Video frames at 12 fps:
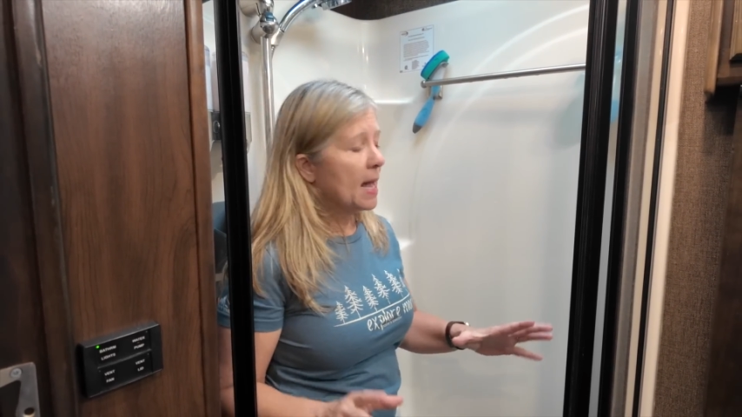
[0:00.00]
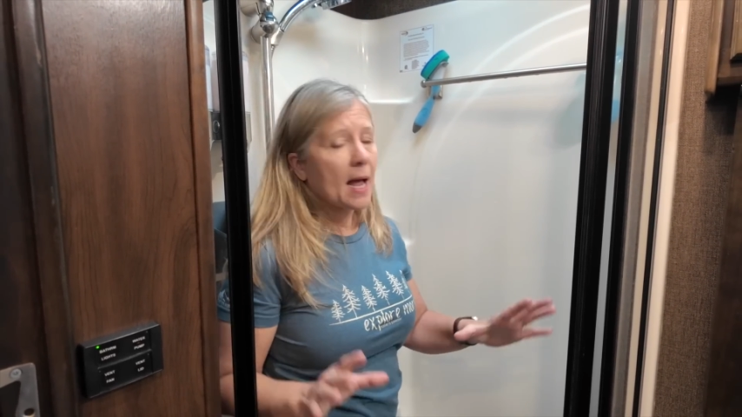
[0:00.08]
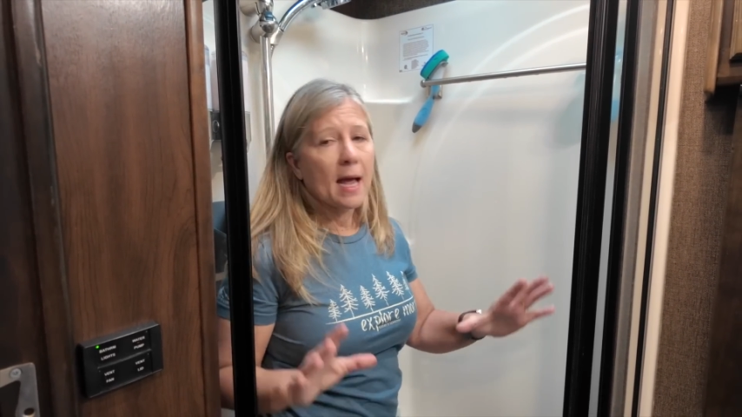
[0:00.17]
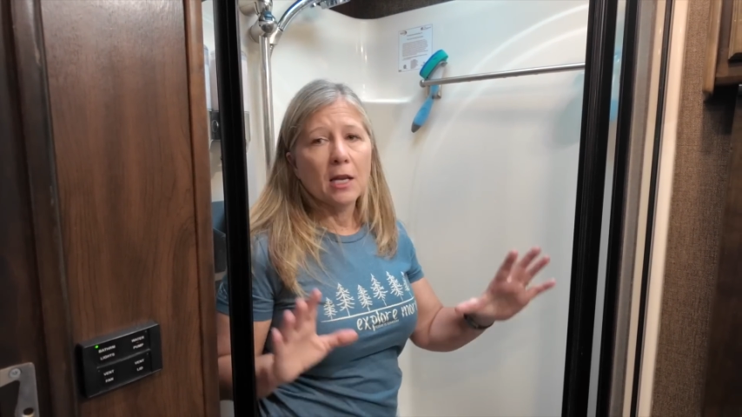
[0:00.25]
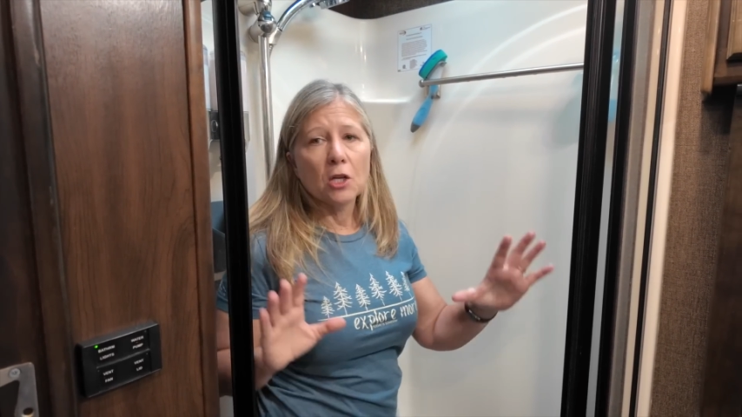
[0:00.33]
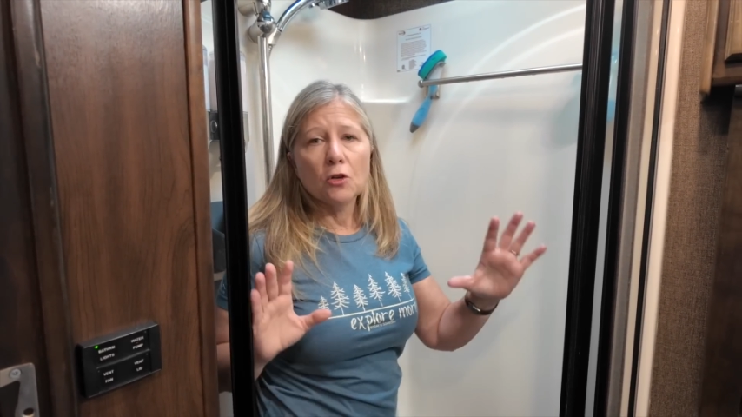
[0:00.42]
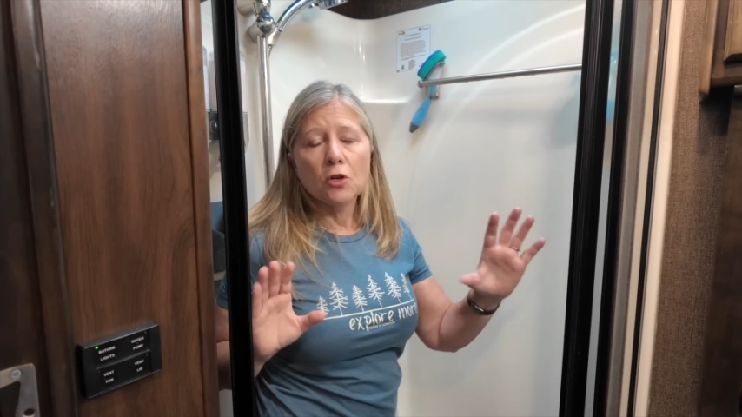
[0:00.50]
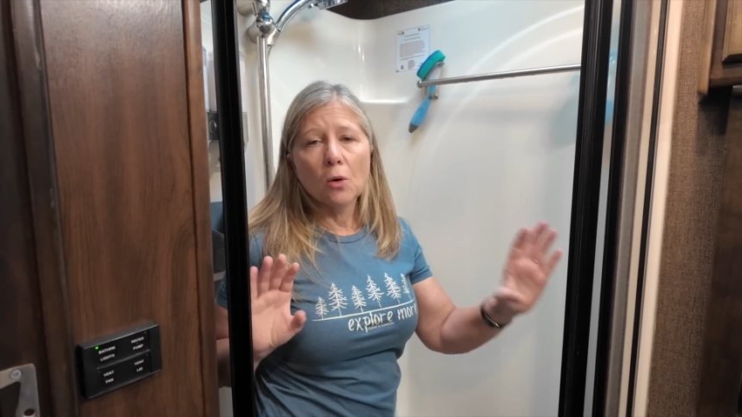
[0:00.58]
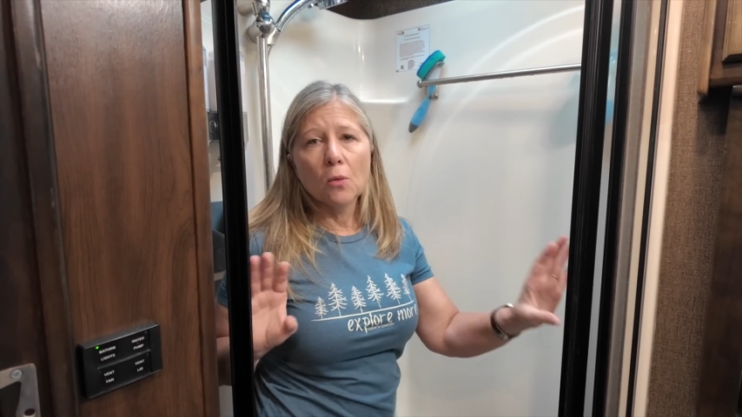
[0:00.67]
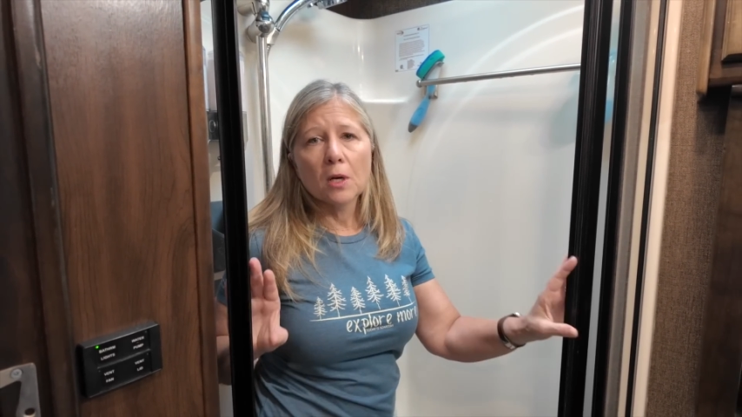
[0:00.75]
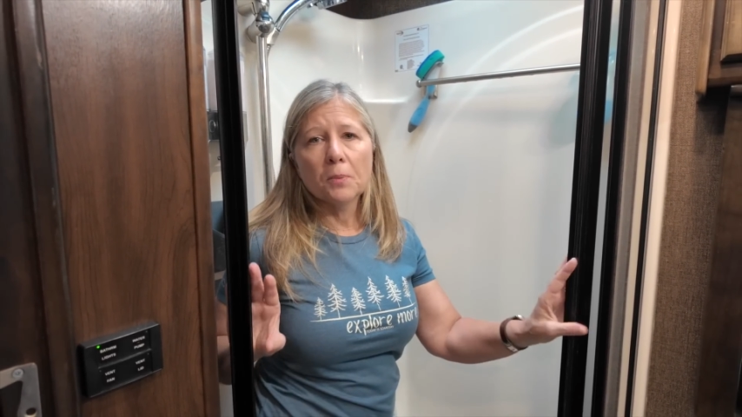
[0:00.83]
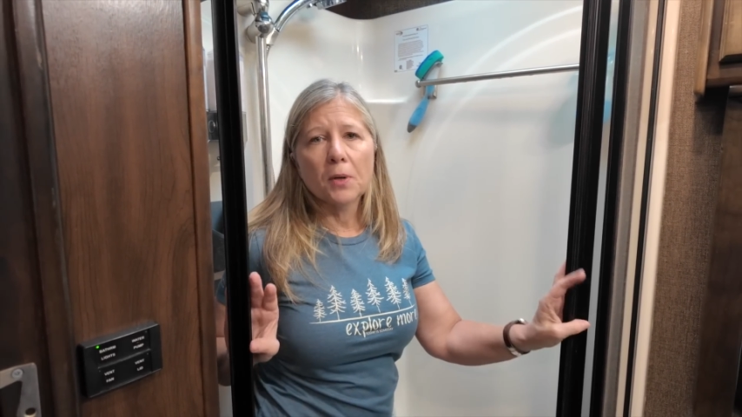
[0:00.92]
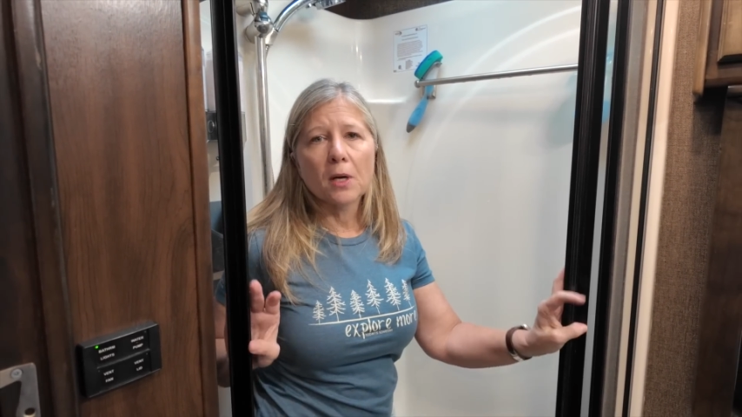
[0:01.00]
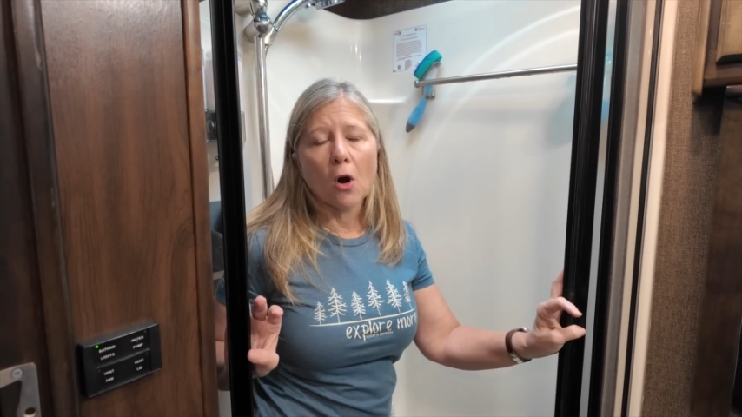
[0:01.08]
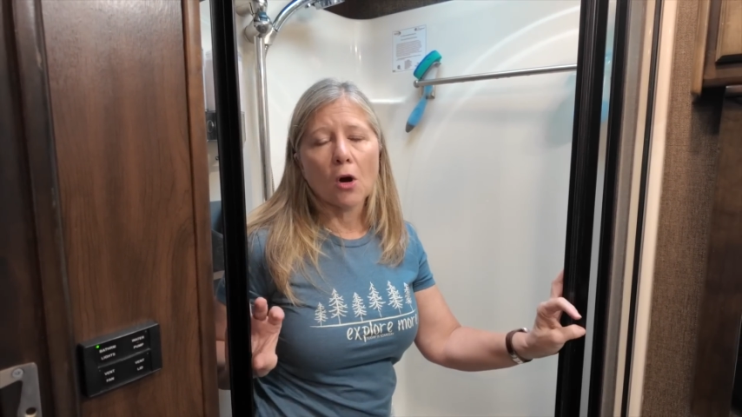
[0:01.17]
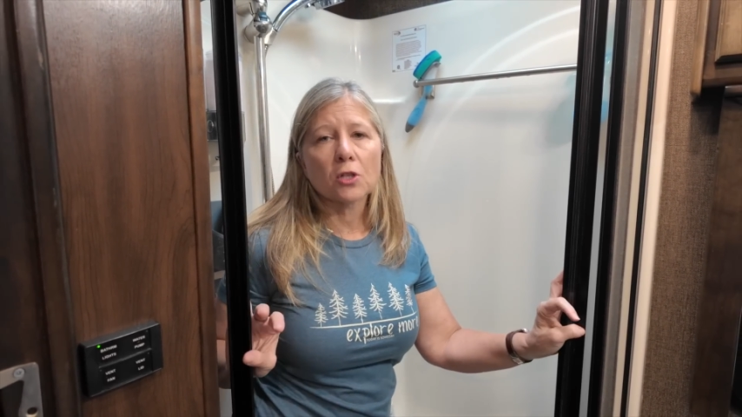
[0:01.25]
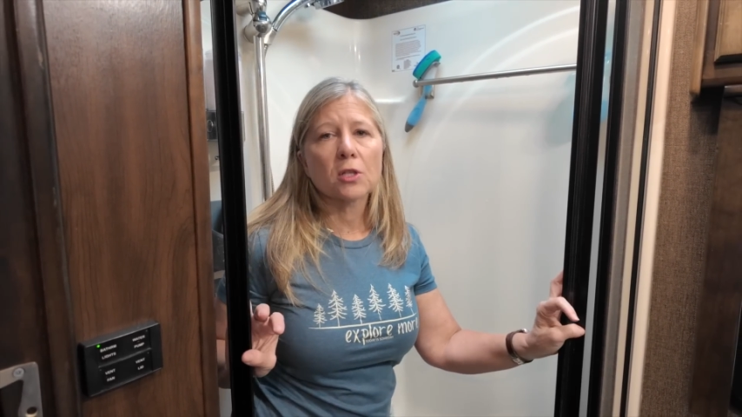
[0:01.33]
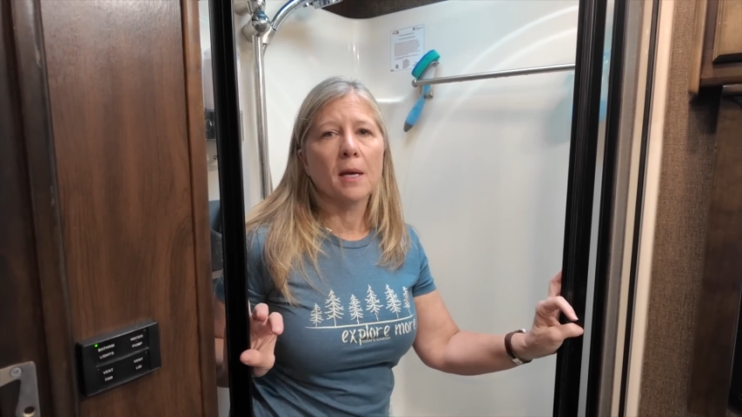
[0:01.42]
And you don't want to put
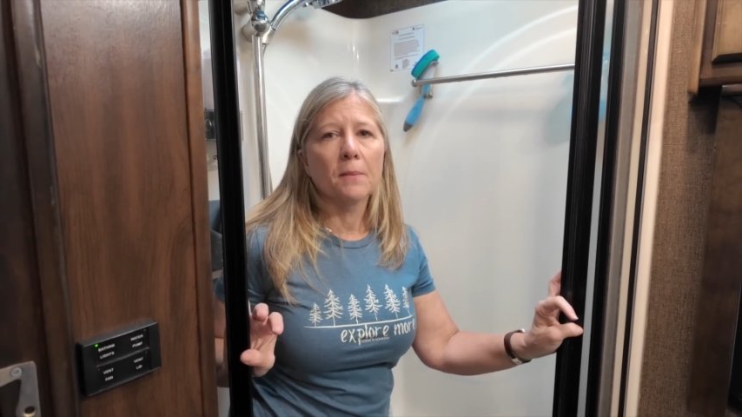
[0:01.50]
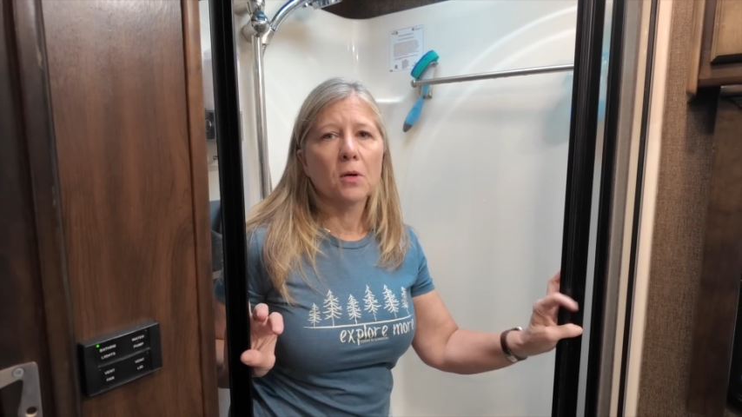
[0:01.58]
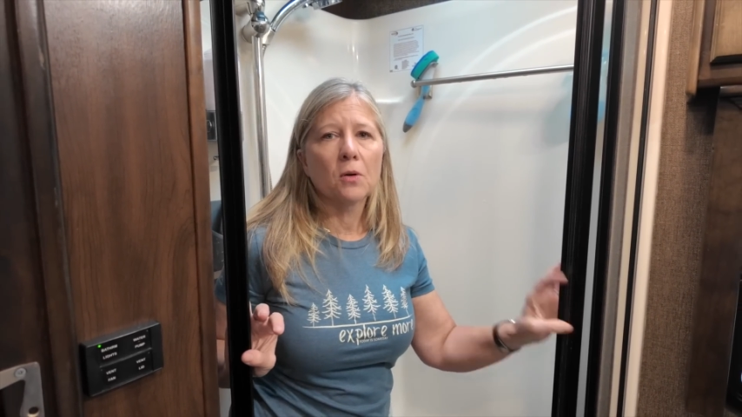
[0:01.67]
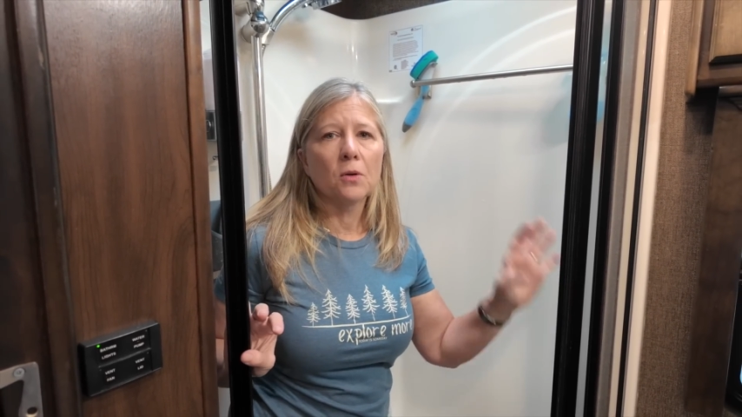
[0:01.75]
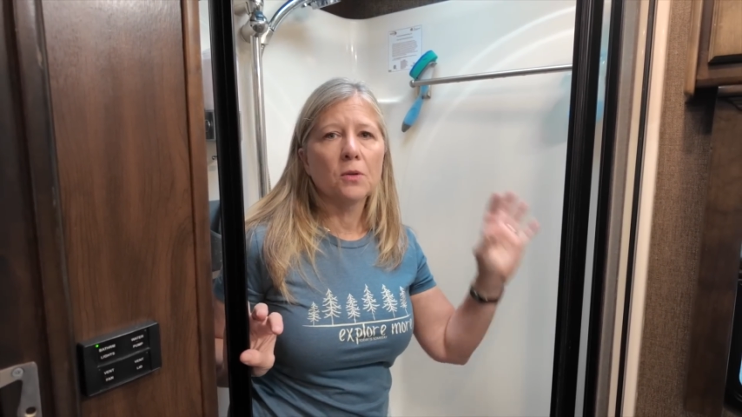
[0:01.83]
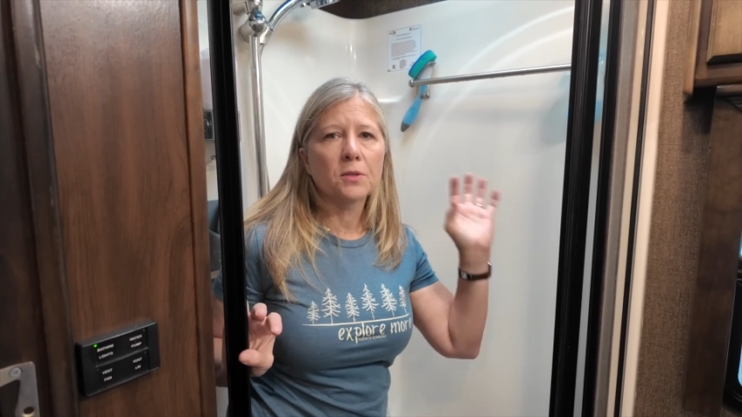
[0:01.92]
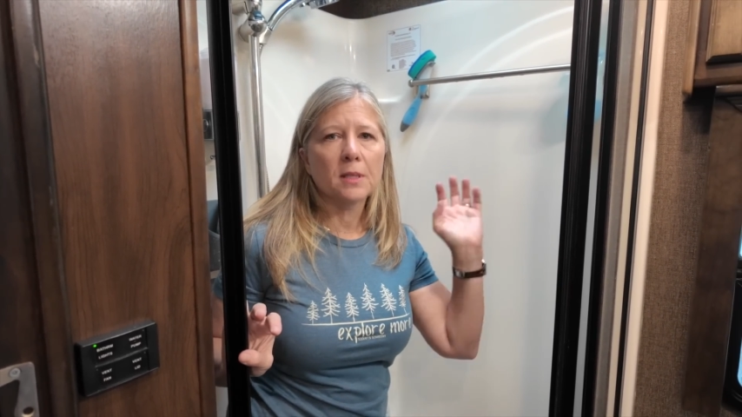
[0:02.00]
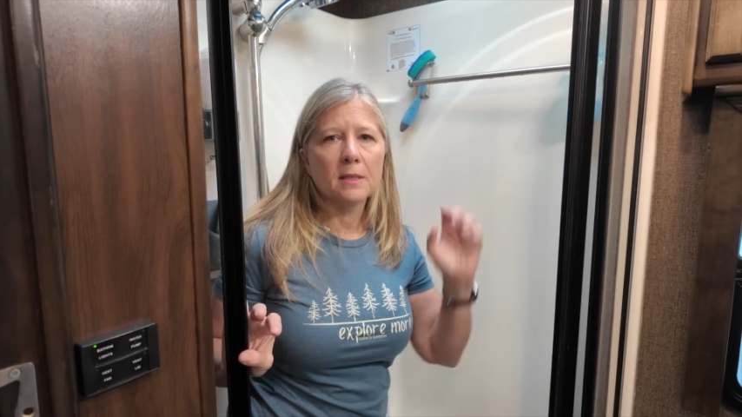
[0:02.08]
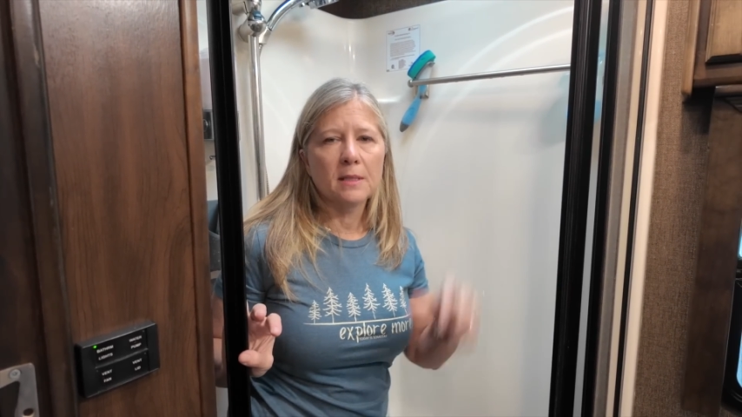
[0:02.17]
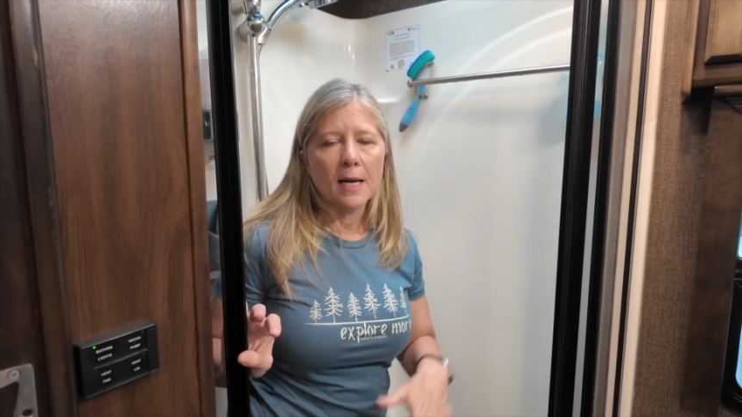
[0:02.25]
harsh chemicals